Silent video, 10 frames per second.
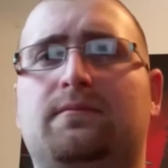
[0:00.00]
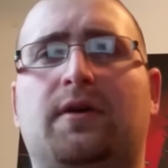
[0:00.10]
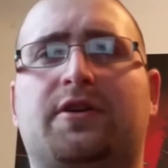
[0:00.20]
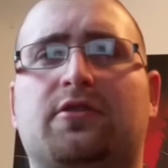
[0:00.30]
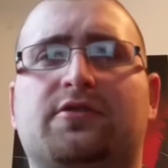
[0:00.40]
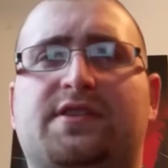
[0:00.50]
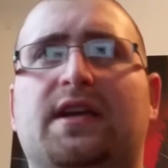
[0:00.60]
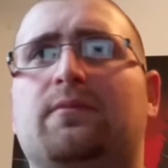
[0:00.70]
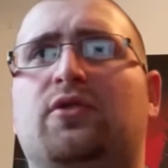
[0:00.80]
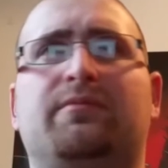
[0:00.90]
micro
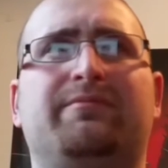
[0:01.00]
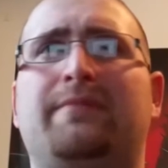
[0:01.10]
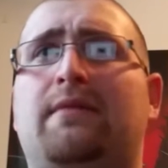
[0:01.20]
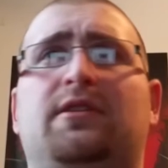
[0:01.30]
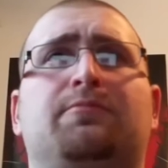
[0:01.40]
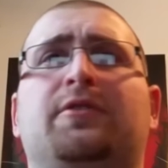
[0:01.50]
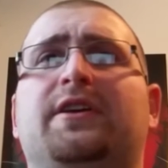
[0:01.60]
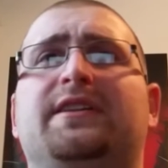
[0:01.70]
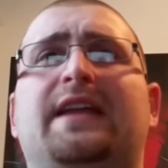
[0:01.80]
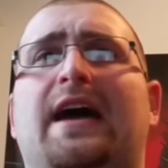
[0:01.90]
SIM, or maybe they're
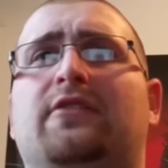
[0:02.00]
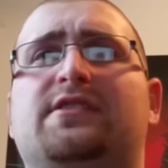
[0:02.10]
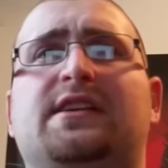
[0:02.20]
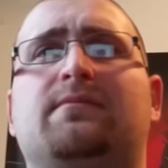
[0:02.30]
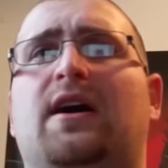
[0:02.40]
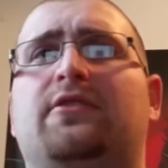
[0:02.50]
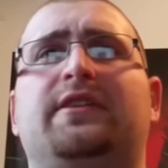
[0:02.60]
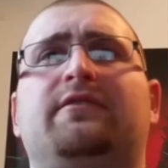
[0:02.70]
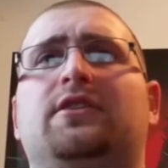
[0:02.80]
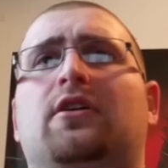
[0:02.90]
putting a nano SIM. I
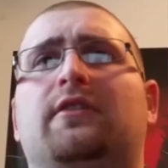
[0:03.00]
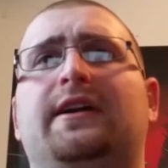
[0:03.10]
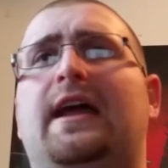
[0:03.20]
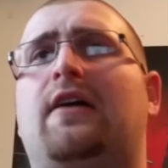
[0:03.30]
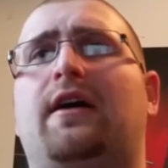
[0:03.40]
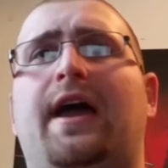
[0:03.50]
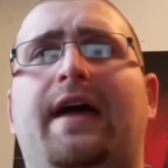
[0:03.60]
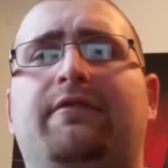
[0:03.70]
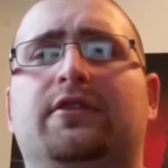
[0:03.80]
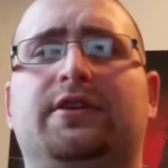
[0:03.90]
don't even know right now. I
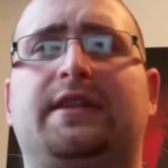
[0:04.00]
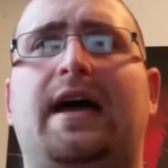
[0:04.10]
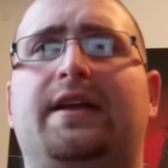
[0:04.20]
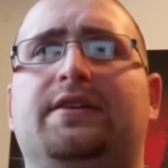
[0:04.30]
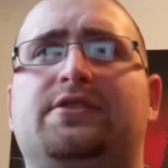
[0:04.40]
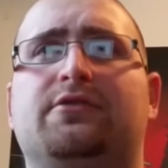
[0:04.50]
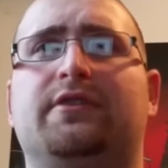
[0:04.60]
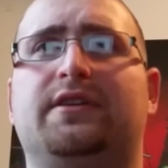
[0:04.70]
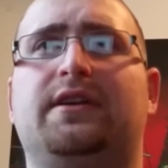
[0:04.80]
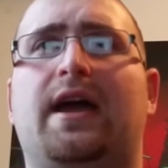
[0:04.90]
haven't looked that into
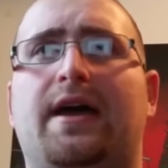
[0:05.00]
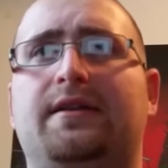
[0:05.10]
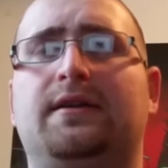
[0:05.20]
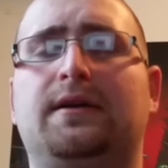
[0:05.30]
it yet.